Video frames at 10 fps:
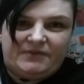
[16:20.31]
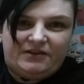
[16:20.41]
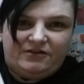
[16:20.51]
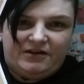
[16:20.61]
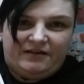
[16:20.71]

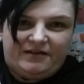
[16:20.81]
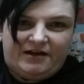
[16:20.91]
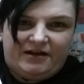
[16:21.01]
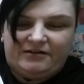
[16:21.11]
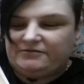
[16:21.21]
Look at
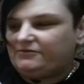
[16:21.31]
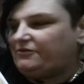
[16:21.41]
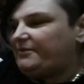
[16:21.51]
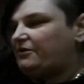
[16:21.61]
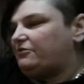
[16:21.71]
that.
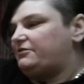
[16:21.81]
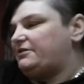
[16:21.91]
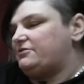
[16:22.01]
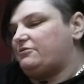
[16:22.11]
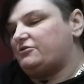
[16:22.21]
Oh my god,
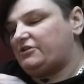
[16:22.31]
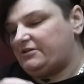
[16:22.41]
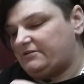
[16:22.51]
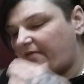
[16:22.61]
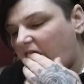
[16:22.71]
that's
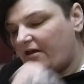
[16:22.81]
gorgeous.